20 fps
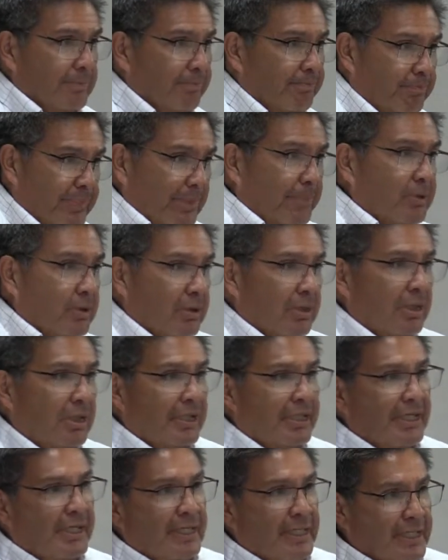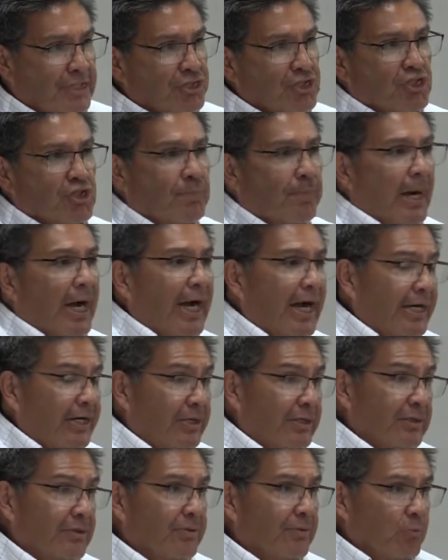biblically
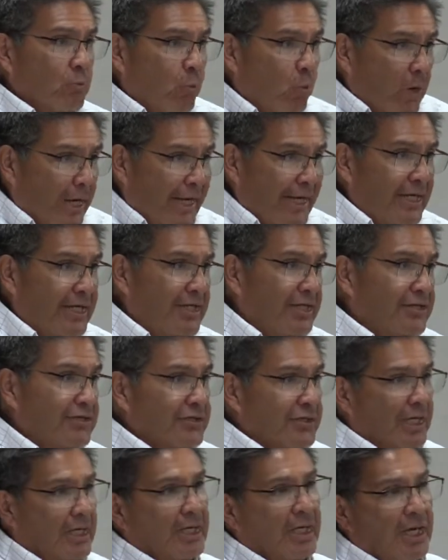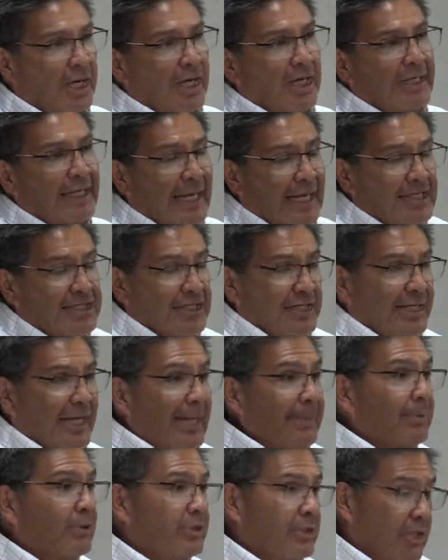inspired ways that God has
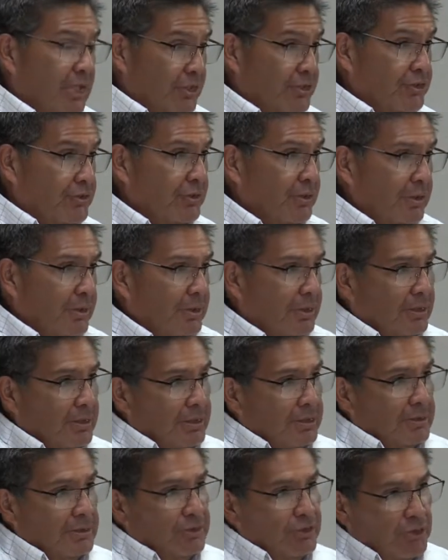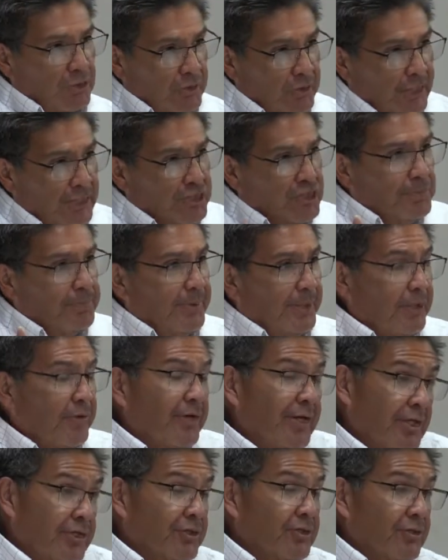enabled us to
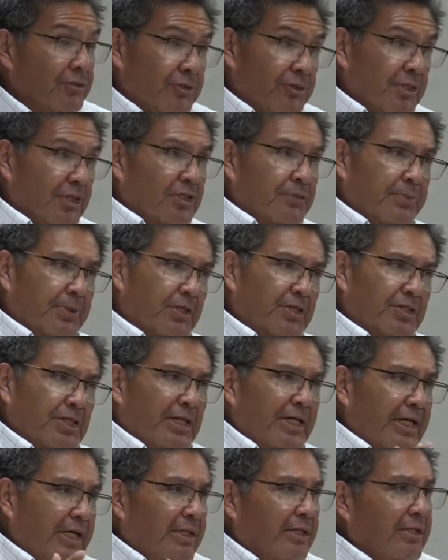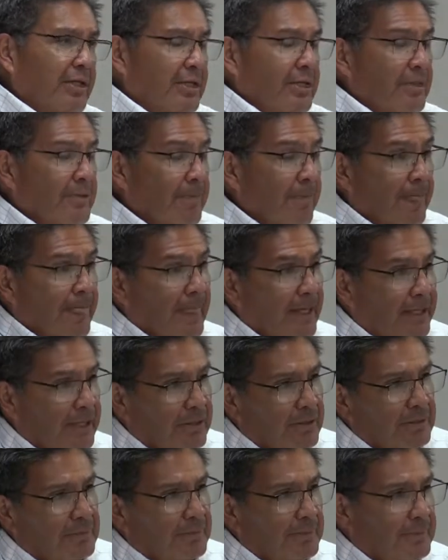experience those things. Because again, you
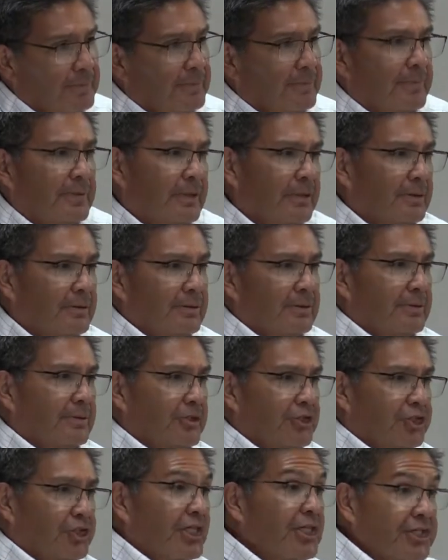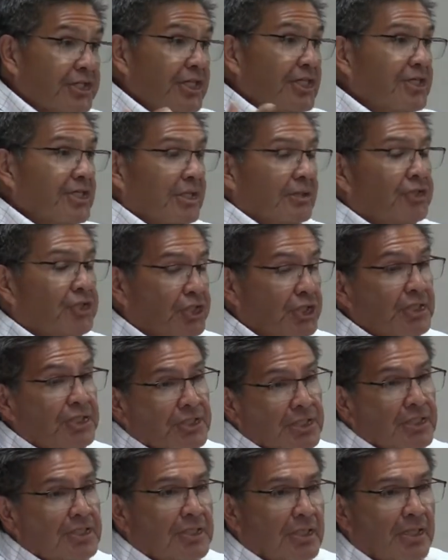know, she sees a, she
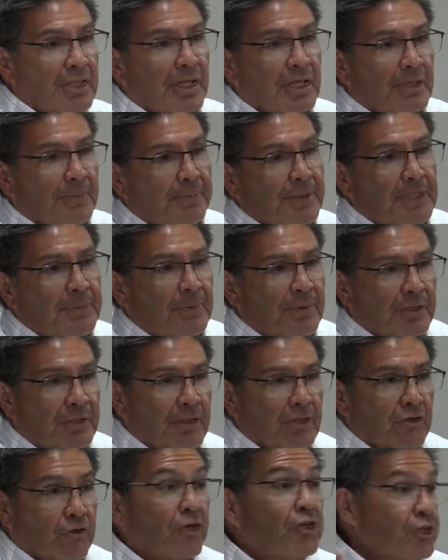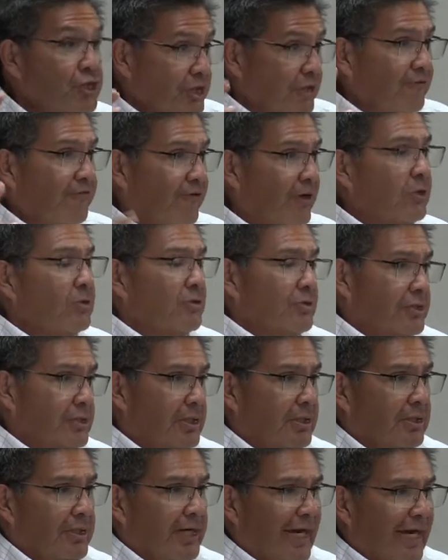sees a lot of people that are Christian folks
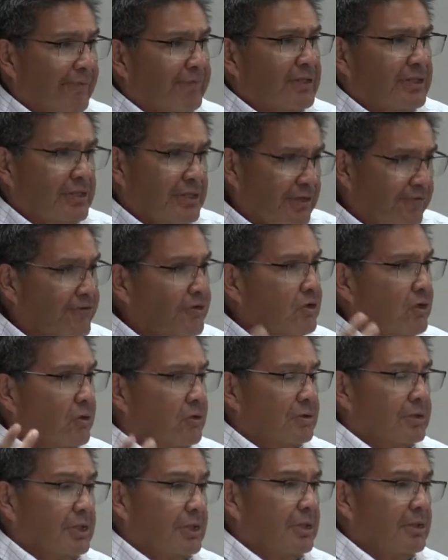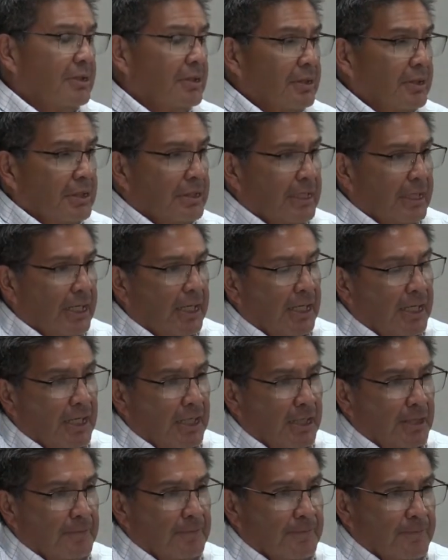that are having difficulty
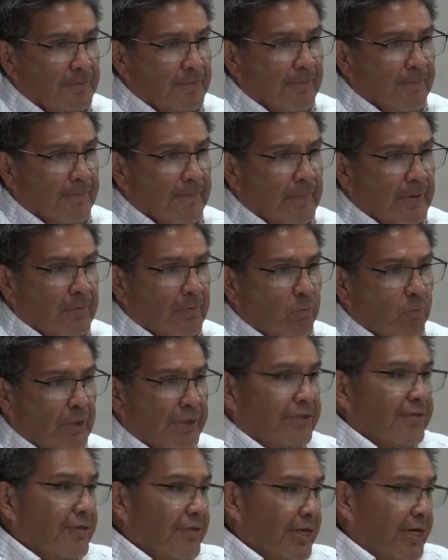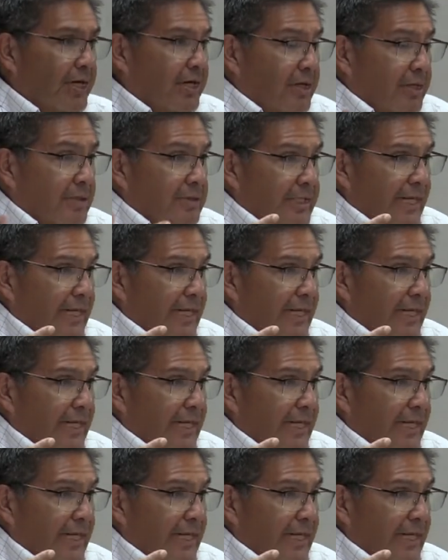uh, with their